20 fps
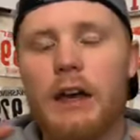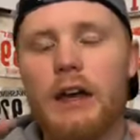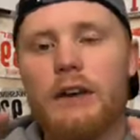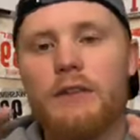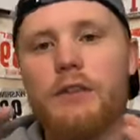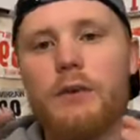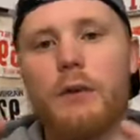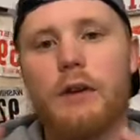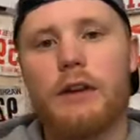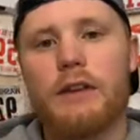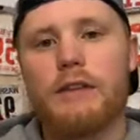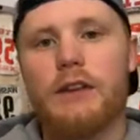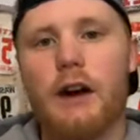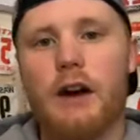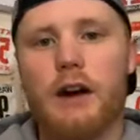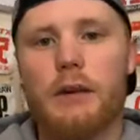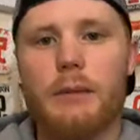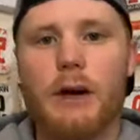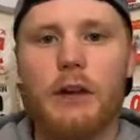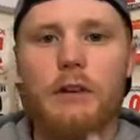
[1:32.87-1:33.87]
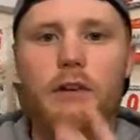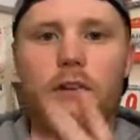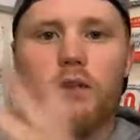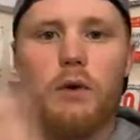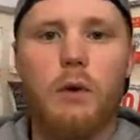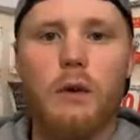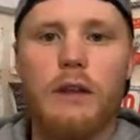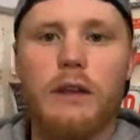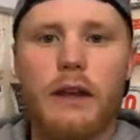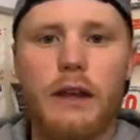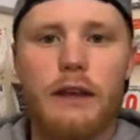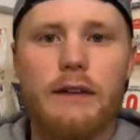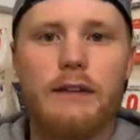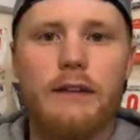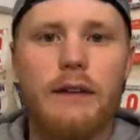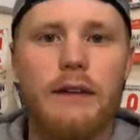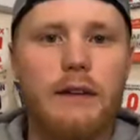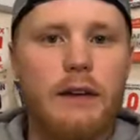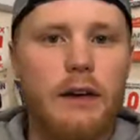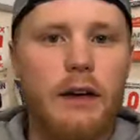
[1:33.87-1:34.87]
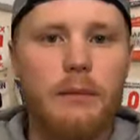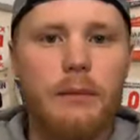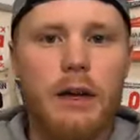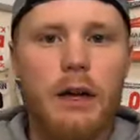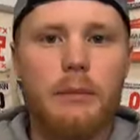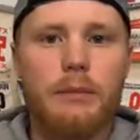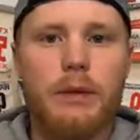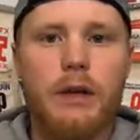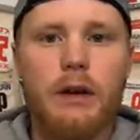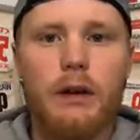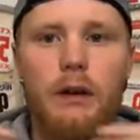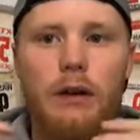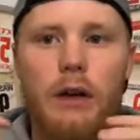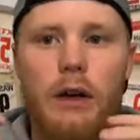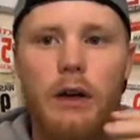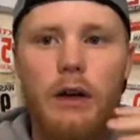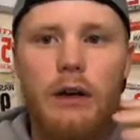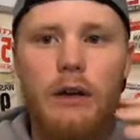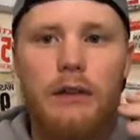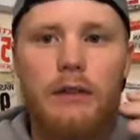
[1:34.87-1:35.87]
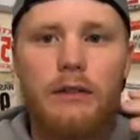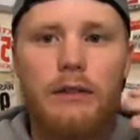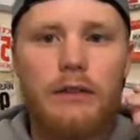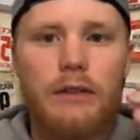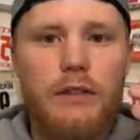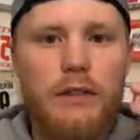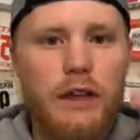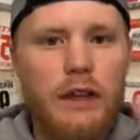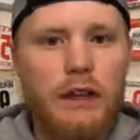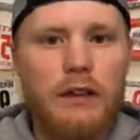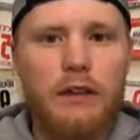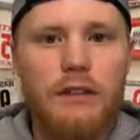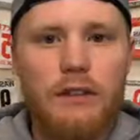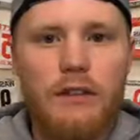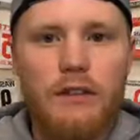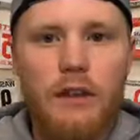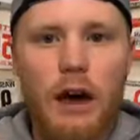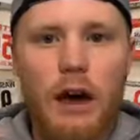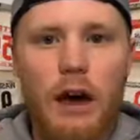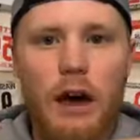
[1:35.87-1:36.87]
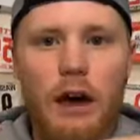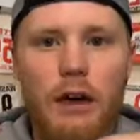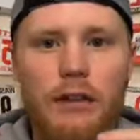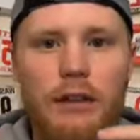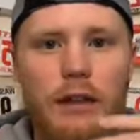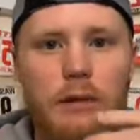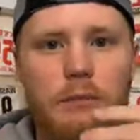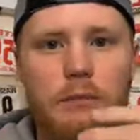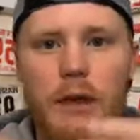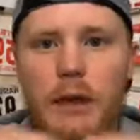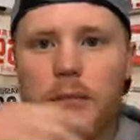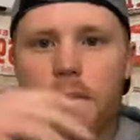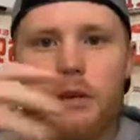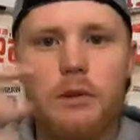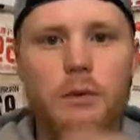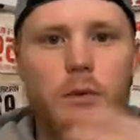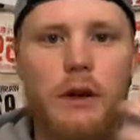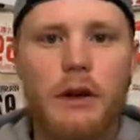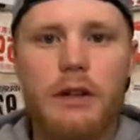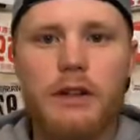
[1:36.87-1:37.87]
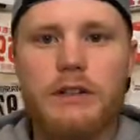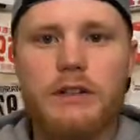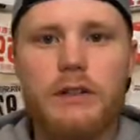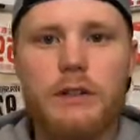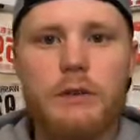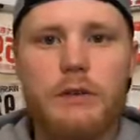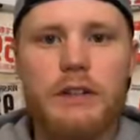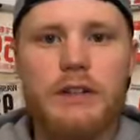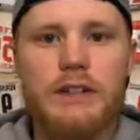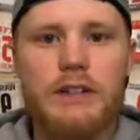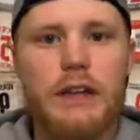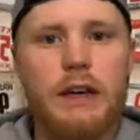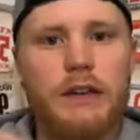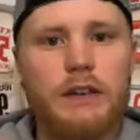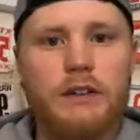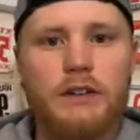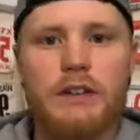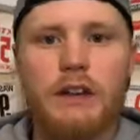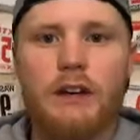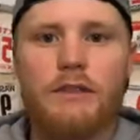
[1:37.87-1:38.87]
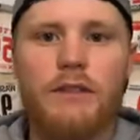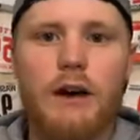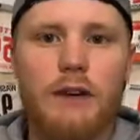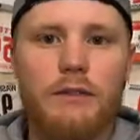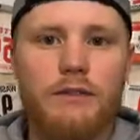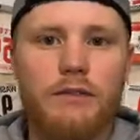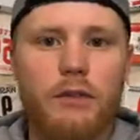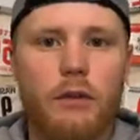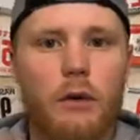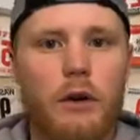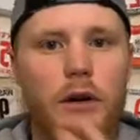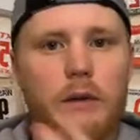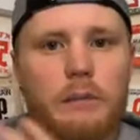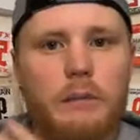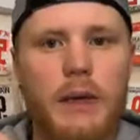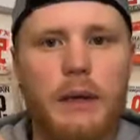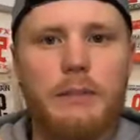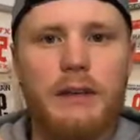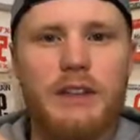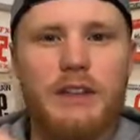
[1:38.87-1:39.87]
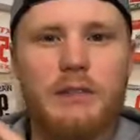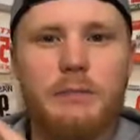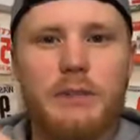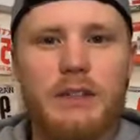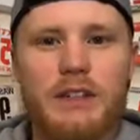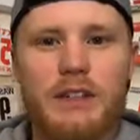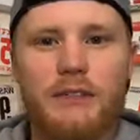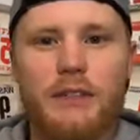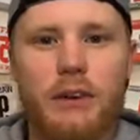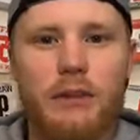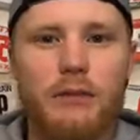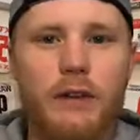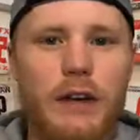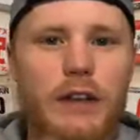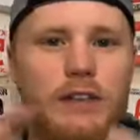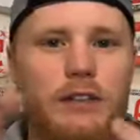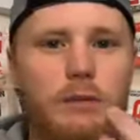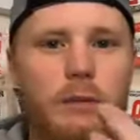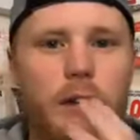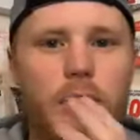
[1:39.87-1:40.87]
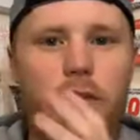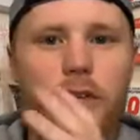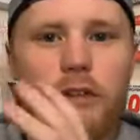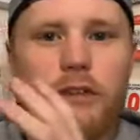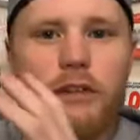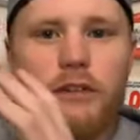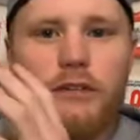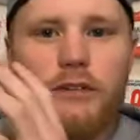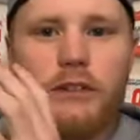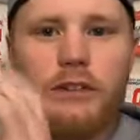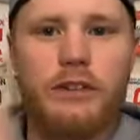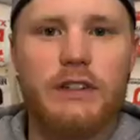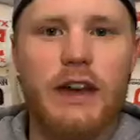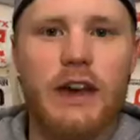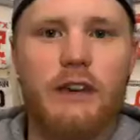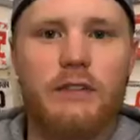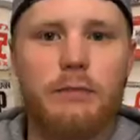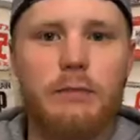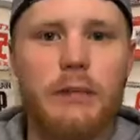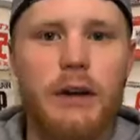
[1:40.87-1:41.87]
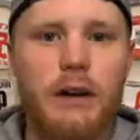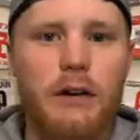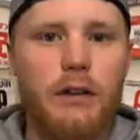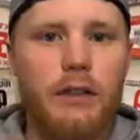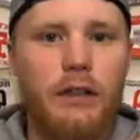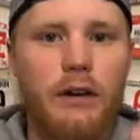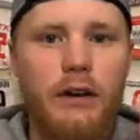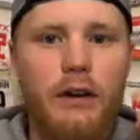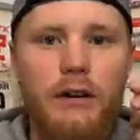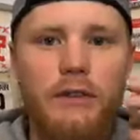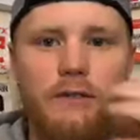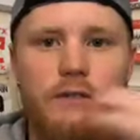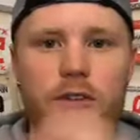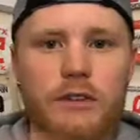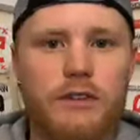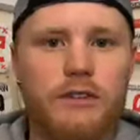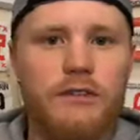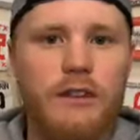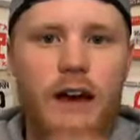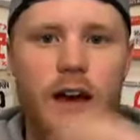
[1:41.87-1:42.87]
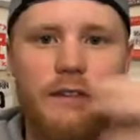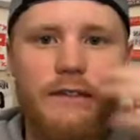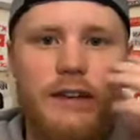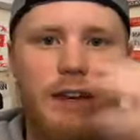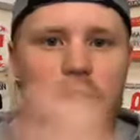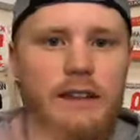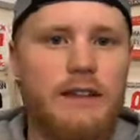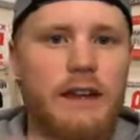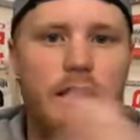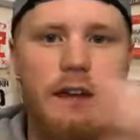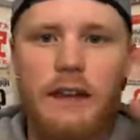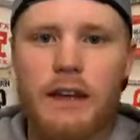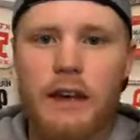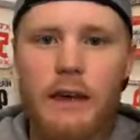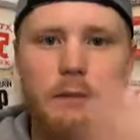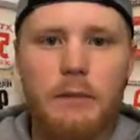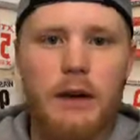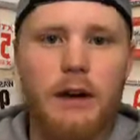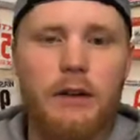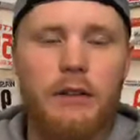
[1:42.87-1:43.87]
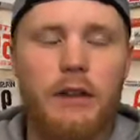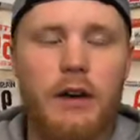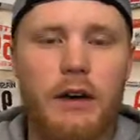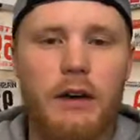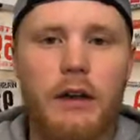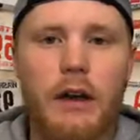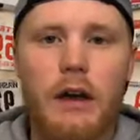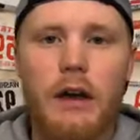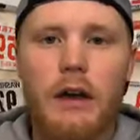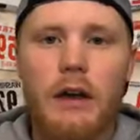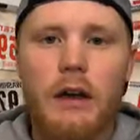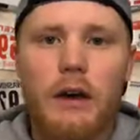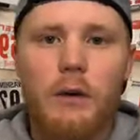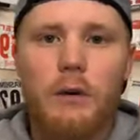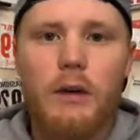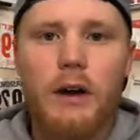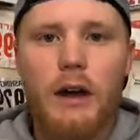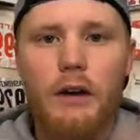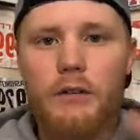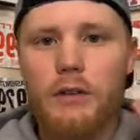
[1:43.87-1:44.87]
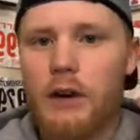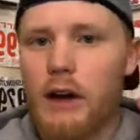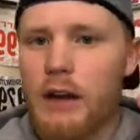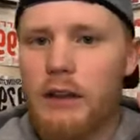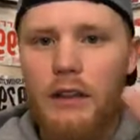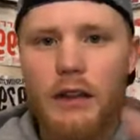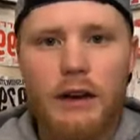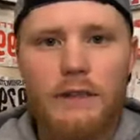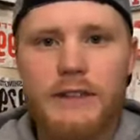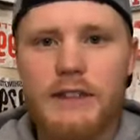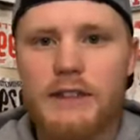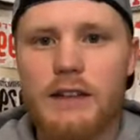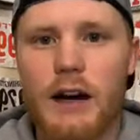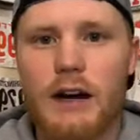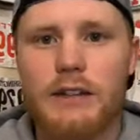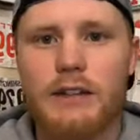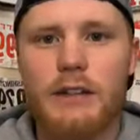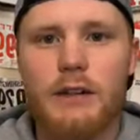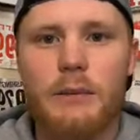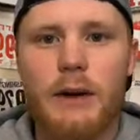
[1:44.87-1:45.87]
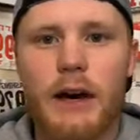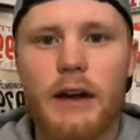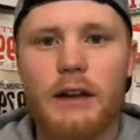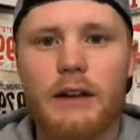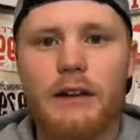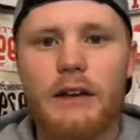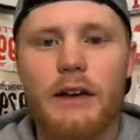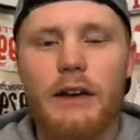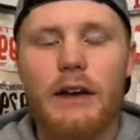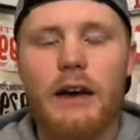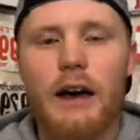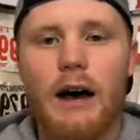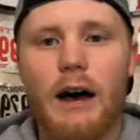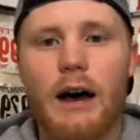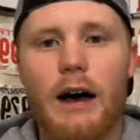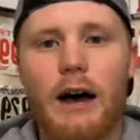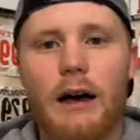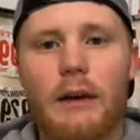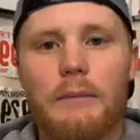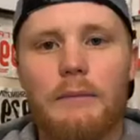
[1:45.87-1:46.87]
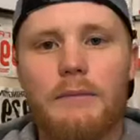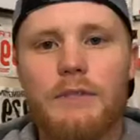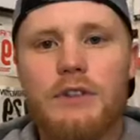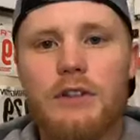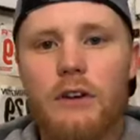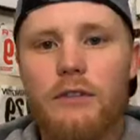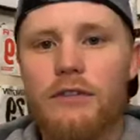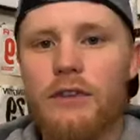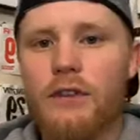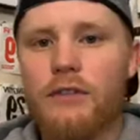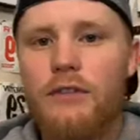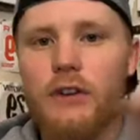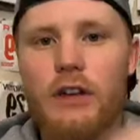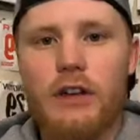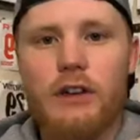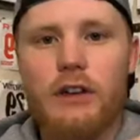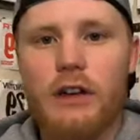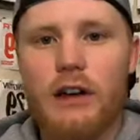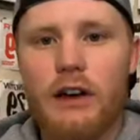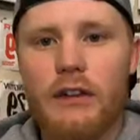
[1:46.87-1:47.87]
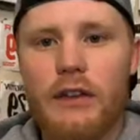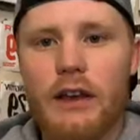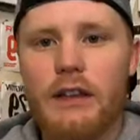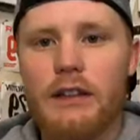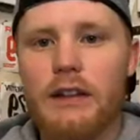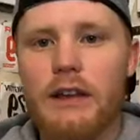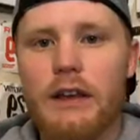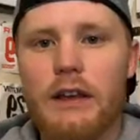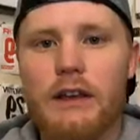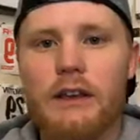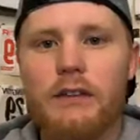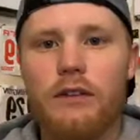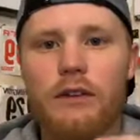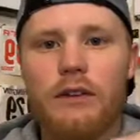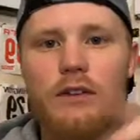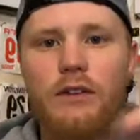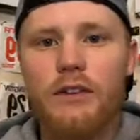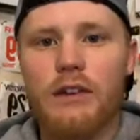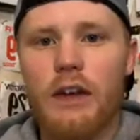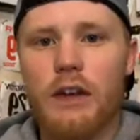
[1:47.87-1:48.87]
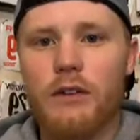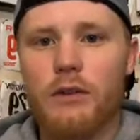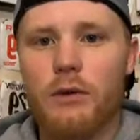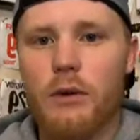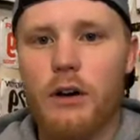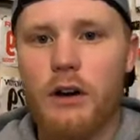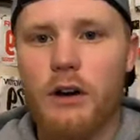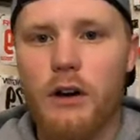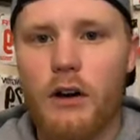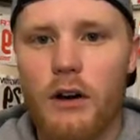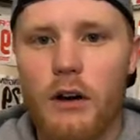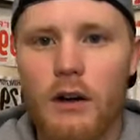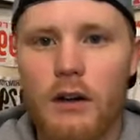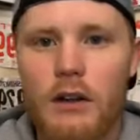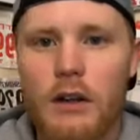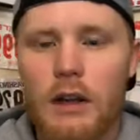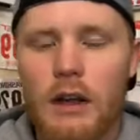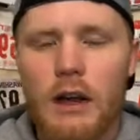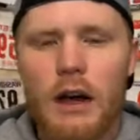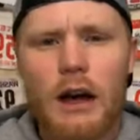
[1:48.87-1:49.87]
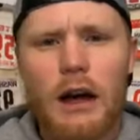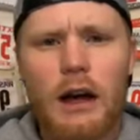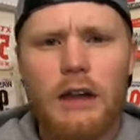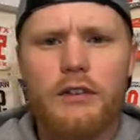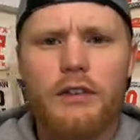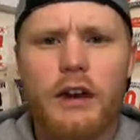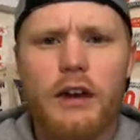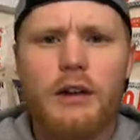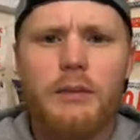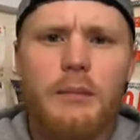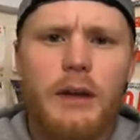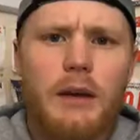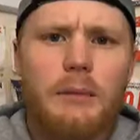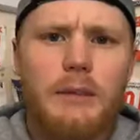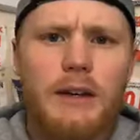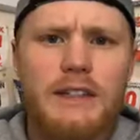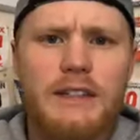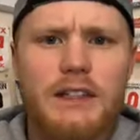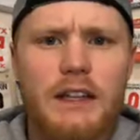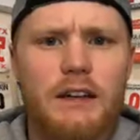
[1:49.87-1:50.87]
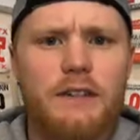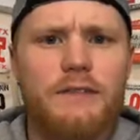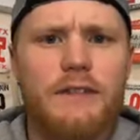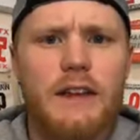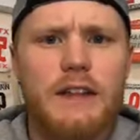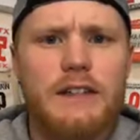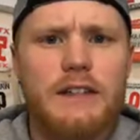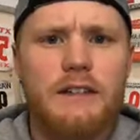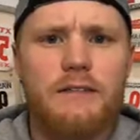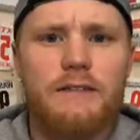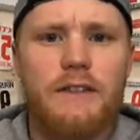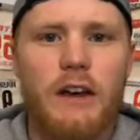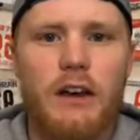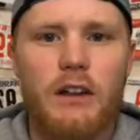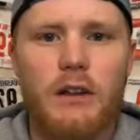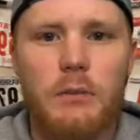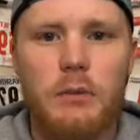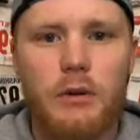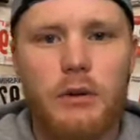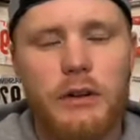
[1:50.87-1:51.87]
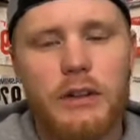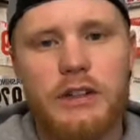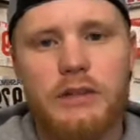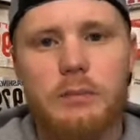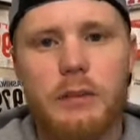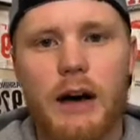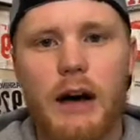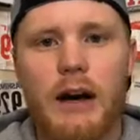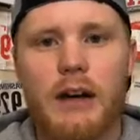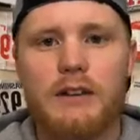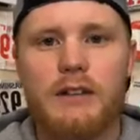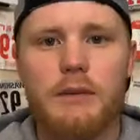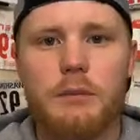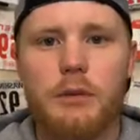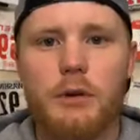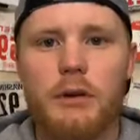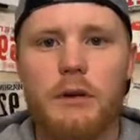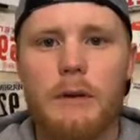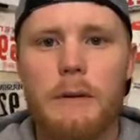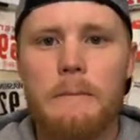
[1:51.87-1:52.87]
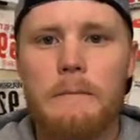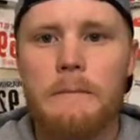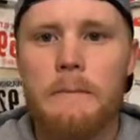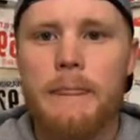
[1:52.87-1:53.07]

If you want to talk about your 2018 coming up here, things uh, that maybe you want to do to set yourself up for maybe a specific race, whether it's your first half marathon, first 5K, 10K marathon, whatever. I'd love to talk to you about it. Um, so feel free to click on that link. You can schedule a call. Uh, I tried to make myself as available as possible.